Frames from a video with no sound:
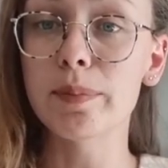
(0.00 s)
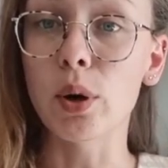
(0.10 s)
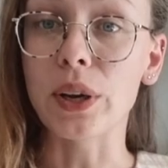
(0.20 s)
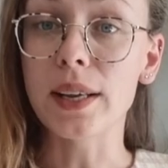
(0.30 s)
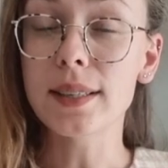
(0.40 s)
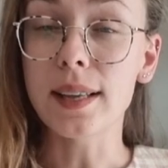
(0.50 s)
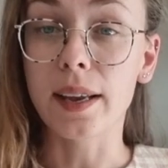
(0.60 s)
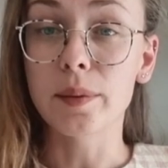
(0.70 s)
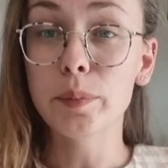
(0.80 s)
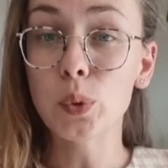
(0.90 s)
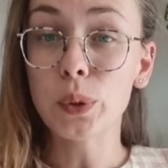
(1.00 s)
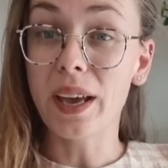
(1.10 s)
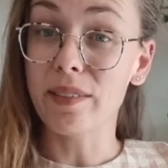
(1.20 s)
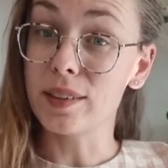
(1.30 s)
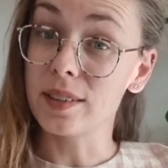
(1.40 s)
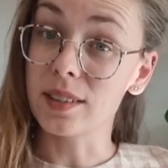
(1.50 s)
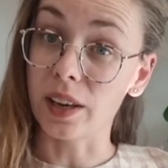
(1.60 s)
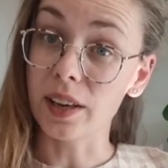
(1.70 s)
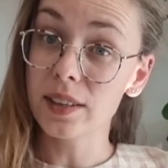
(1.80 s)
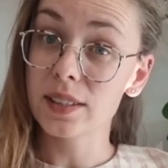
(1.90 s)
bodice and a more gathered
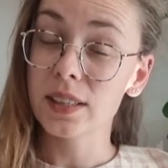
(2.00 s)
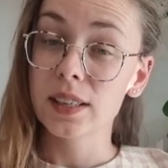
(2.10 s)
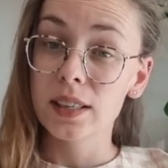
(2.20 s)
skirt,